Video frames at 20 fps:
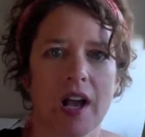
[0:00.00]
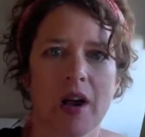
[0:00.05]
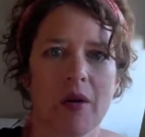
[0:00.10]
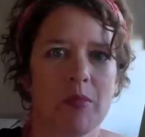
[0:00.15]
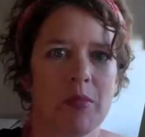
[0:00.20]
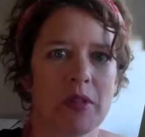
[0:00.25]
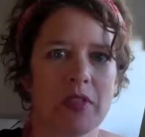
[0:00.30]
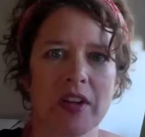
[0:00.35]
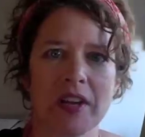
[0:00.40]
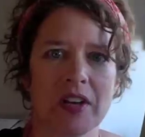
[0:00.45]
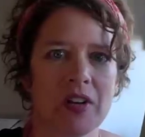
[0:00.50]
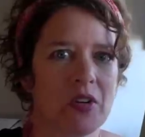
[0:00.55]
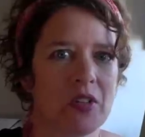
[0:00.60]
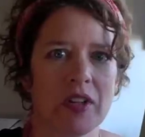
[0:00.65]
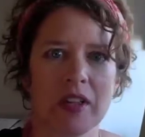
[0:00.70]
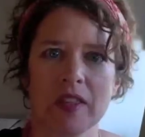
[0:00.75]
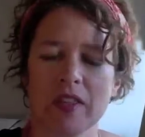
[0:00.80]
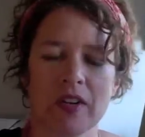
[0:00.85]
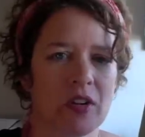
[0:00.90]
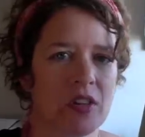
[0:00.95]
but they know
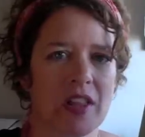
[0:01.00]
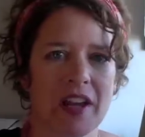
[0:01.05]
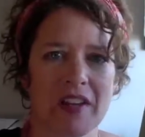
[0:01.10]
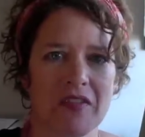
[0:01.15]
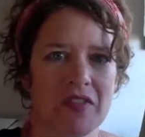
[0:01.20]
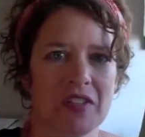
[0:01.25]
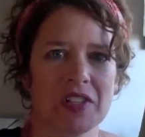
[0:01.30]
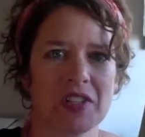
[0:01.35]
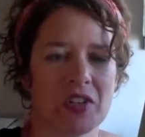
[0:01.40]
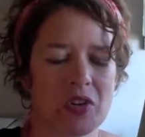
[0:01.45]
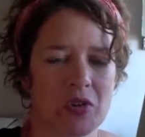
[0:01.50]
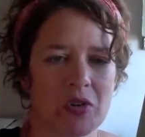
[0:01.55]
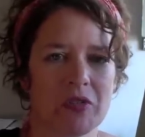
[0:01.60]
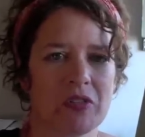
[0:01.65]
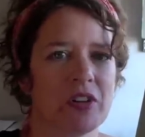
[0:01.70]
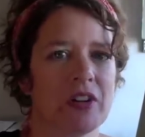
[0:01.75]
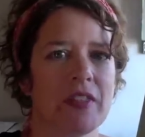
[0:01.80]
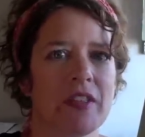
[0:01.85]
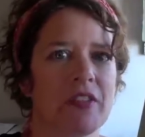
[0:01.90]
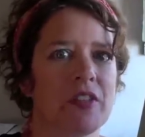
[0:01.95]
that their life isn't
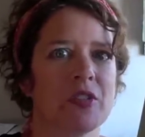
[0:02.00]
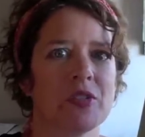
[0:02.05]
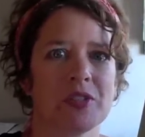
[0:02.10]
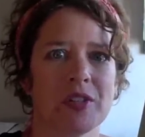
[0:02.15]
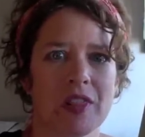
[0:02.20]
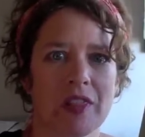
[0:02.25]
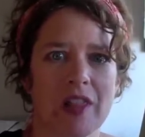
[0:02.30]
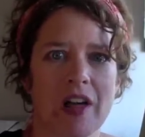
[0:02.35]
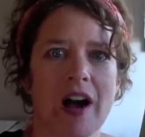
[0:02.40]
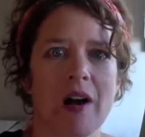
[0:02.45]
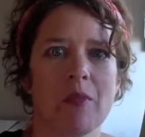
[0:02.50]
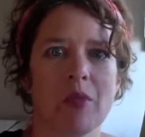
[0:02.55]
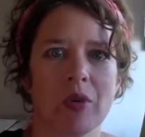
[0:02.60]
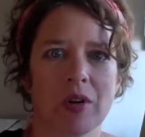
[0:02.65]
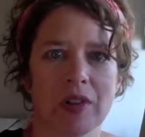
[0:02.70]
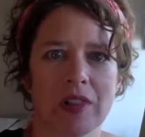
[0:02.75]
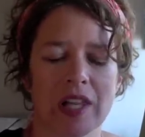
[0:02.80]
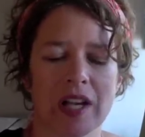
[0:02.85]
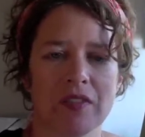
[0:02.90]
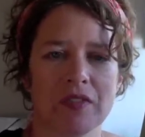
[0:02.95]
over and that there's a lot
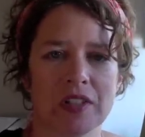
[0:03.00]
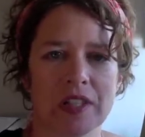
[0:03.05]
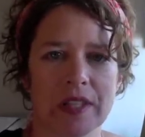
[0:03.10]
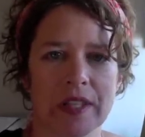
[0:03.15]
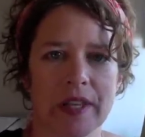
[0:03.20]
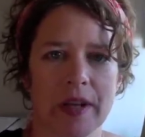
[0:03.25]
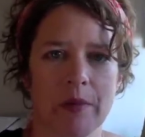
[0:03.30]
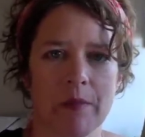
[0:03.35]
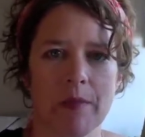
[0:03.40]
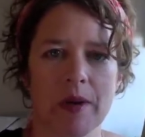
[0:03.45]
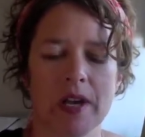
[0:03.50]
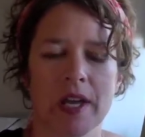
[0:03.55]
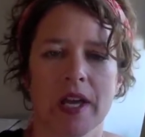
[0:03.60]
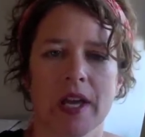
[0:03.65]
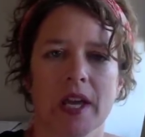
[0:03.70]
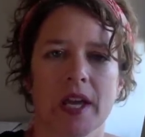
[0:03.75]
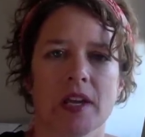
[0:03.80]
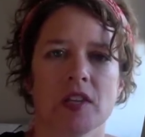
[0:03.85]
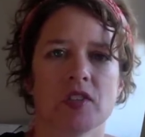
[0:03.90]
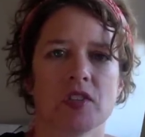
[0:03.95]
more left in them.
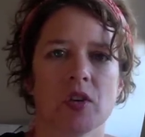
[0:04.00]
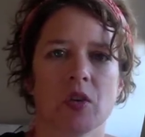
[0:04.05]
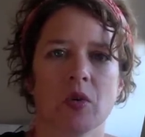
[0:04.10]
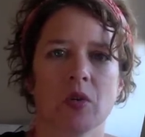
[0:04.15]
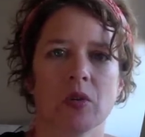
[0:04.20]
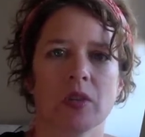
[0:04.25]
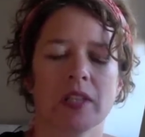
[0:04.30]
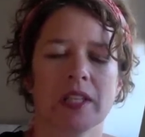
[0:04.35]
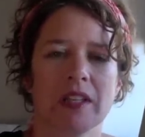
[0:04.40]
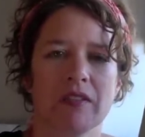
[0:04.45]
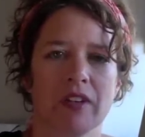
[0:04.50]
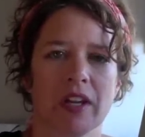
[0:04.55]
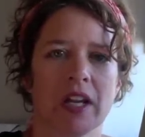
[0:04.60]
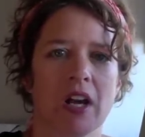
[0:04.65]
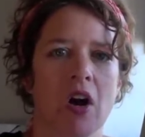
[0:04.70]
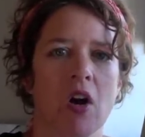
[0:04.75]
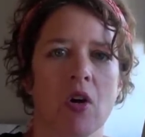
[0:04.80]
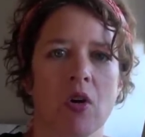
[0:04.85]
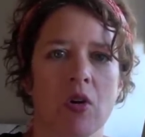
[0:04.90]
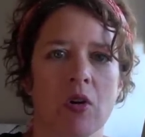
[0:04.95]
So leaving
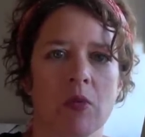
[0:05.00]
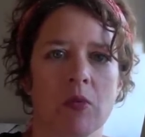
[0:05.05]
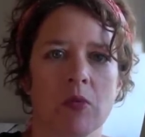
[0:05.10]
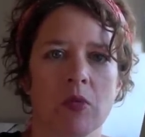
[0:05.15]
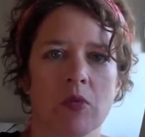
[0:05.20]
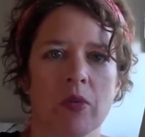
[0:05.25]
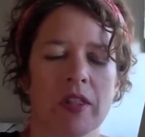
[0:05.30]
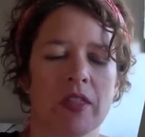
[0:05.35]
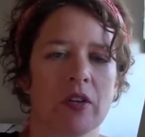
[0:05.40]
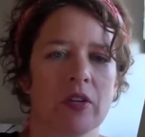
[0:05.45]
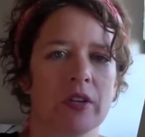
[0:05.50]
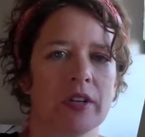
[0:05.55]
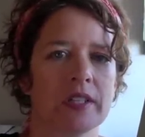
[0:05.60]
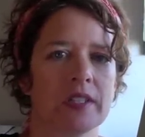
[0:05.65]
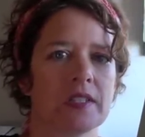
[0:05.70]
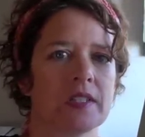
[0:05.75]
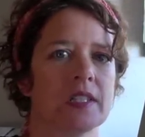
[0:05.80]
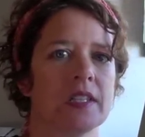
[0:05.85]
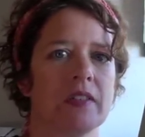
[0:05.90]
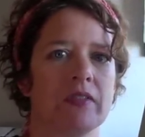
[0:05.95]
home, whether
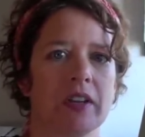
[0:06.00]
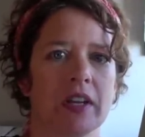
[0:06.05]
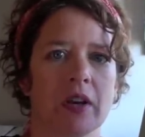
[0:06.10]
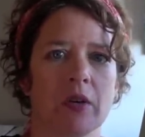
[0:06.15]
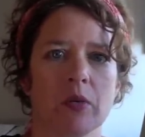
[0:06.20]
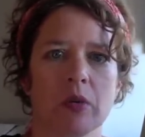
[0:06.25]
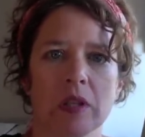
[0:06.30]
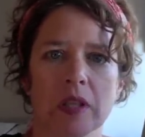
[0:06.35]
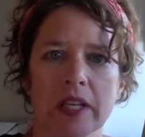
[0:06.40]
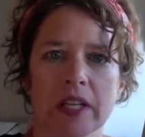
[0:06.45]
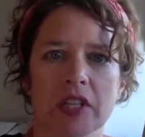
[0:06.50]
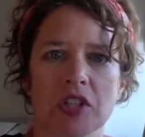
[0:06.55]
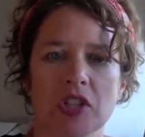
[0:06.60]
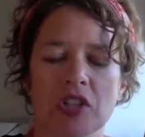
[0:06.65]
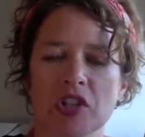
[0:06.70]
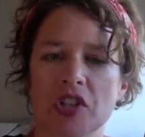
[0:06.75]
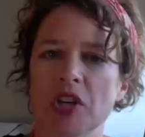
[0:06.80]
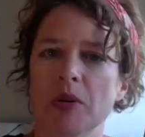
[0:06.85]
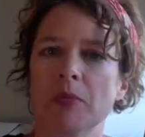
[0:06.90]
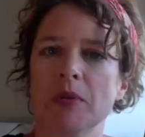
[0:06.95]
it's leaving a
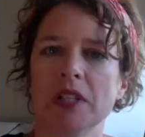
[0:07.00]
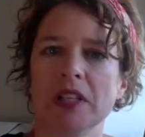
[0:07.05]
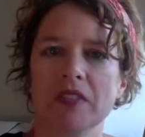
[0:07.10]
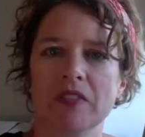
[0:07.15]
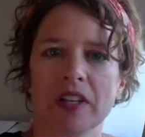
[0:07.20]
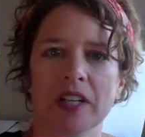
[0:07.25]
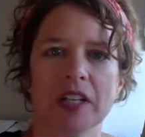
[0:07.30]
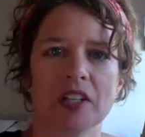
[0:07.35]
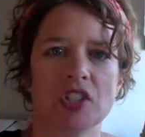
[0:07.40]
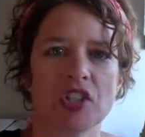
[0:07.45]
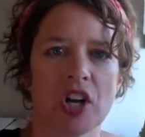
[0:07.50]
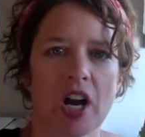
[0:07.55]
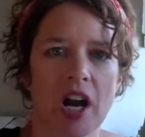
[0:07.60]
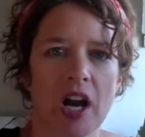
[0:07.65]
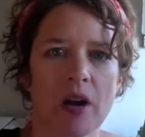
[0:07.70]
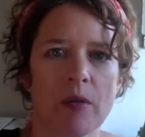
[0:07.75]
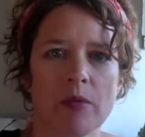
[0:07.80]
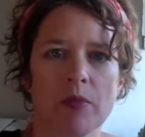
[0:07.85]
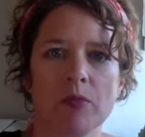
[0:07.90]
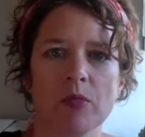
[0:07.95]
relationship, leaving a
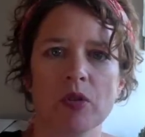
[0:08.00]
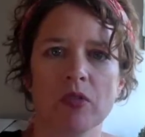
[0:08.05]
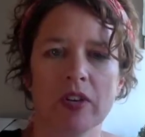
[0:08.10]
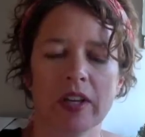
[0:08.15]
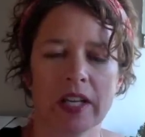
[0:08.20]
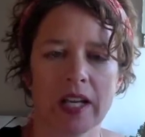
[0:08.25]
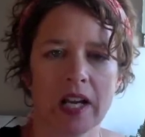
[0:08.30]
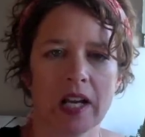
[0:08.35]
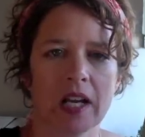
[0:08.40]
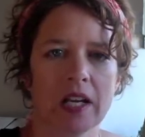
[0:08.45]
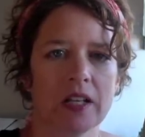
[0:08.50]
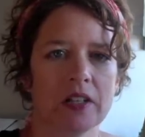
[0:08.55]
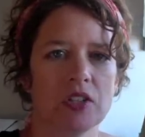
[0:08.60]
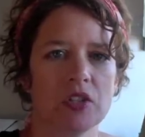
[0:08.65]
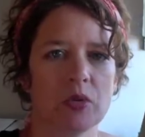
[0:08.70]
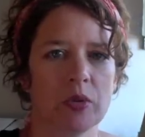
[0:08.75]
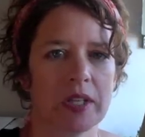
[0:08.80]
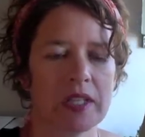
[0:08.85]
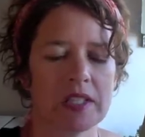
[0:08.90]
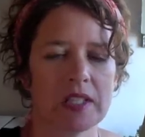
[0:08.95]
job, moving on,
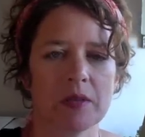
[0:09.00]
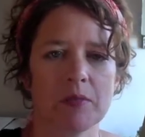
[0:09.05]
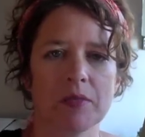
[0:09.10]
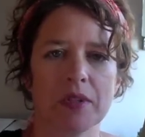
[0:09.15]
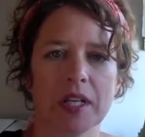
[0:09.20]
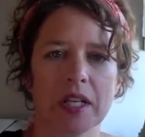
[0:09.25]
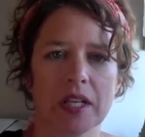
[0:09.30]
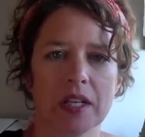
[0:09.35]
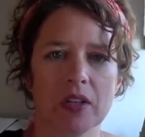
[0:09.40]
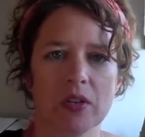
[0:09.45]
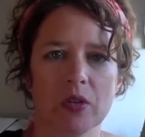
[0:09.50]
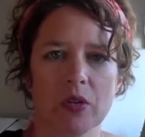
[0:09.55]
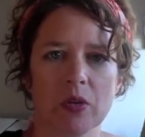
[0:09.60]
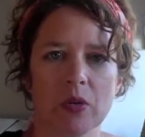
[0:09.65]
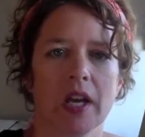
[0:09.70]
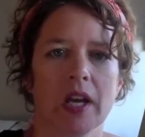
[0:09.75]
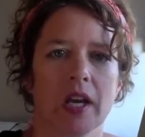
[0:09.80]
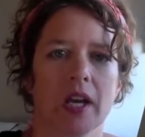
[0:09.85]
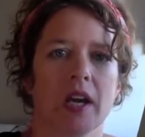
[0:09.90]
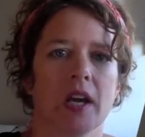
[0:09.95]
doing something
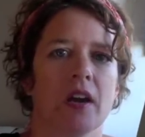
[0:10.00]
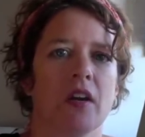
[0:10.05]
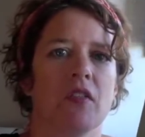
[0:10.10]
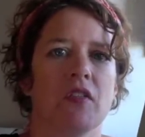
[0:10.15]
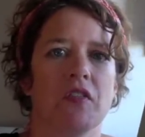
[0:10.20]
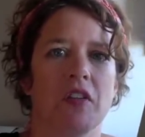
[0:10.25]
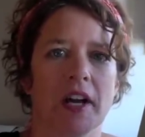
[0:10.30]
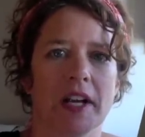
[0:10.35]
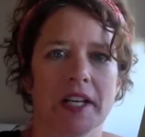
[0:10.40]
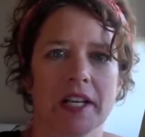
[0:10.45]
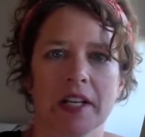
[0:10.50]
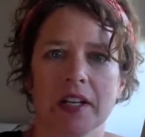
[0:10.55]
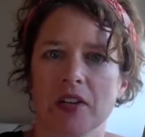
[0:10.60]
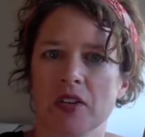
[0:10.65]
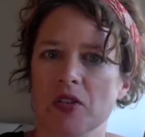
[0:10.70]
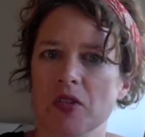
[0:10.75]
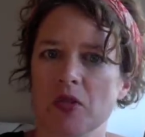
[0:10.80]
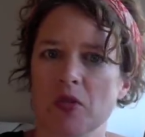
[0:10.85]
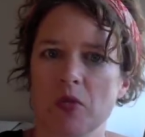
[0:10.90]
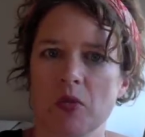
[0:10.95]
new, finding a
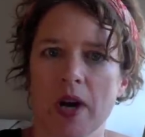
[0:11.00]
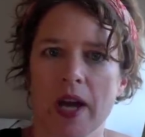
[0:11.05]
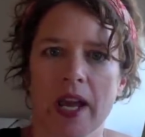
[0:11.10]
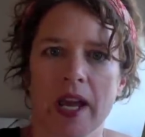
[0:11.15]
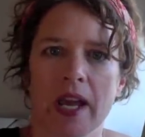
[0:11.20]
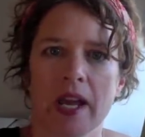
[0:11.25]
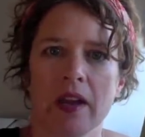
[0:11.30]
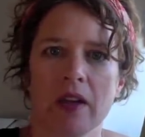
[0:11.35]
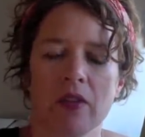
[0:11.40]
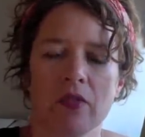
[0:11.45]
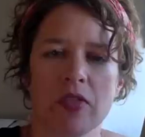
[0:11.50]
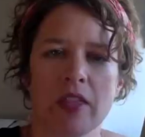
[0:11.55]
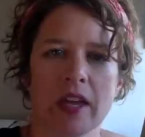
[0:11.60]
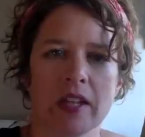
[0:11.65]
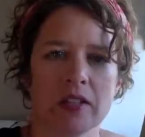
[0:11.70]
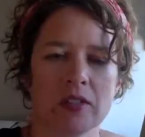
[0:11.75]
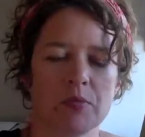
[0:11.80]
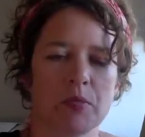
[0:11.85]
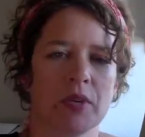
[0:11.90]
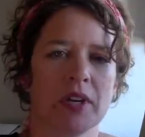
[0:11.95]
new way
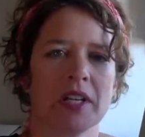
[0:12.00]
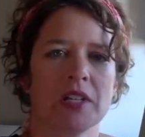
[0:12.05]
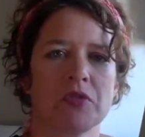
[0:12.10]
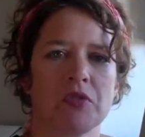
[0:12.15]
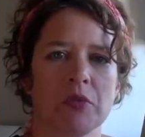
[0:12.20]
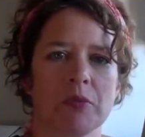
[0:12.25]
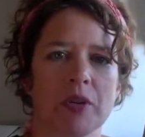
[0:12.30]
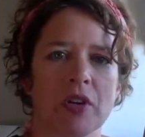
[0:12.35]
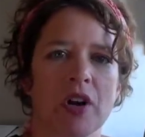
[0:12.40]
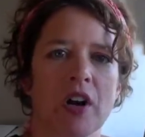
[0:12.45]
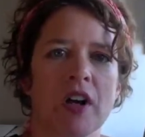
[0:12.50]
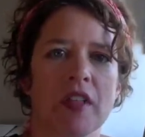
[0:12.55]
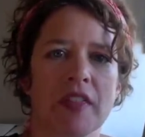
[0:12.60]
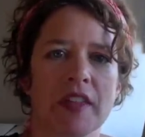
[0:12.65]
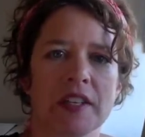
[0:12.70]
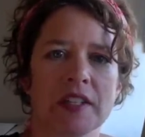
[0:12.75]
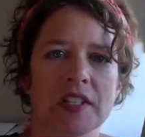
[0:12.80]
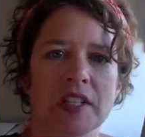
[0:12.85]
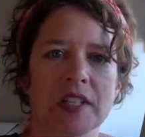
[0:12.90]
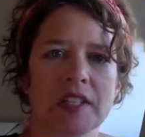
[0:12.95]
that springs from your
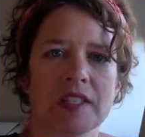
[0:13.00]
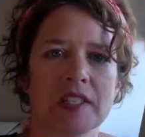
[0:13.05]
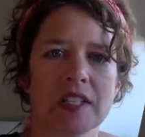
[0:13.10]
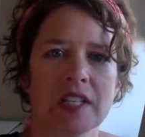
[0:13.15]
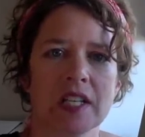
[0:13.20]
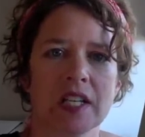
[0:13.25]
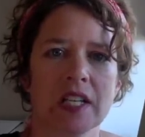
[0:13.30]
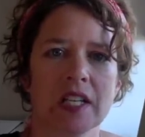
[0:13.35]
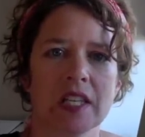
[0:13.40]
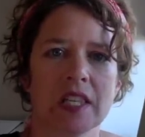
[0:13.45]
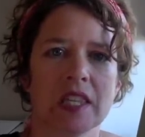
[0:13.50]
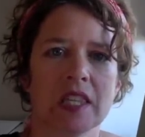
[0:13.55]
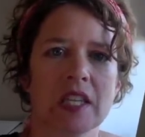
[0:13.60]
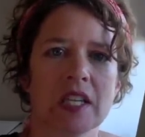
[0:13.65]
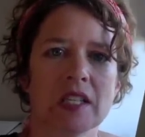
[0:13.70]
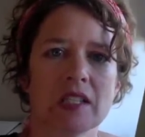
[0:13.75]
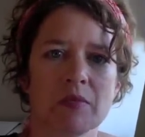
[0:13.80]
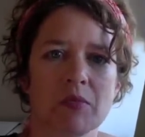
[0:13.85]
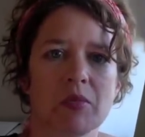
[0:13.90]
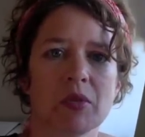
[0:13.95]
authenticity,
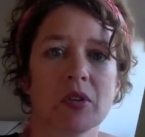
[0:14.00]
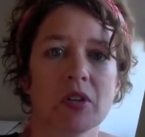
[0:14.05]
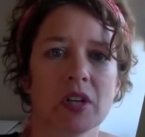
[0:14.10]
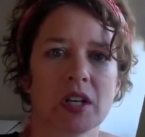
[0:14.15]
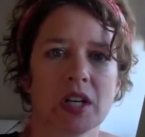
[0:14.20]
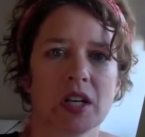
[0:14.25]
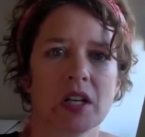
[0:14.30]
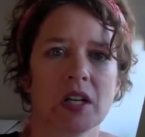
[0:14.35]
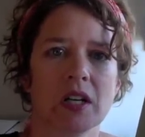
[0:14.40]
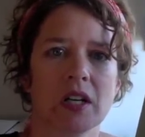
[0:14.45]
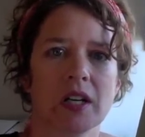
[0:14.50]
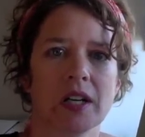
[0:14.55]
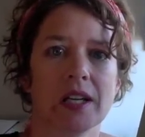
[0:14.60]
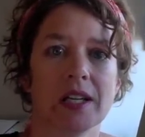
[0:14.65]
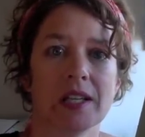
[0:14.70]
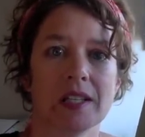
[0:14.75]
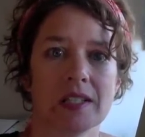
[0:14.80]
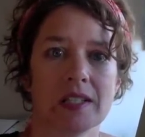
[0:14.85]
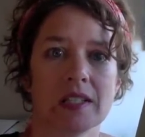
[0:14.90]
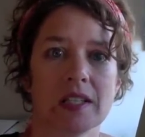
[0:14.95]
this book
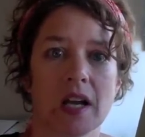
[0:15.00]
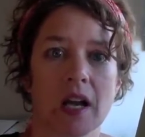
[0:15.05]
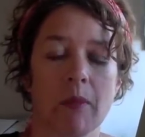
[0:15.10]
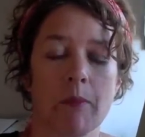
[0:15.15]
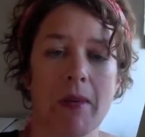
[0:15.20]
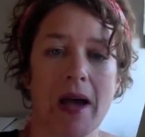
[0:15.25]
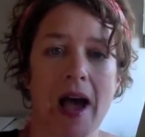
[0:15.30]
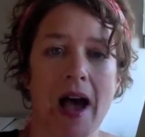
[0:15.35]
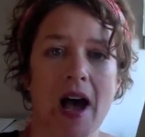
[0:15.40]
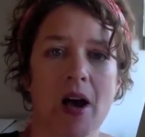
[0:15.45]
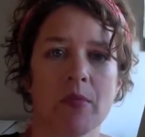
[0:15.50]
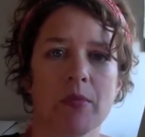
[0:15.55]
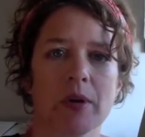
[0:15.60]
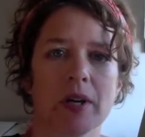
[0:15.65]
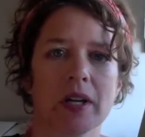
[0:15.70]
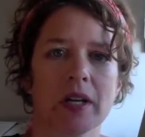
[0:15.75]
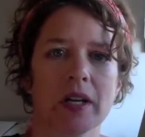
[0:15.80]
is a map.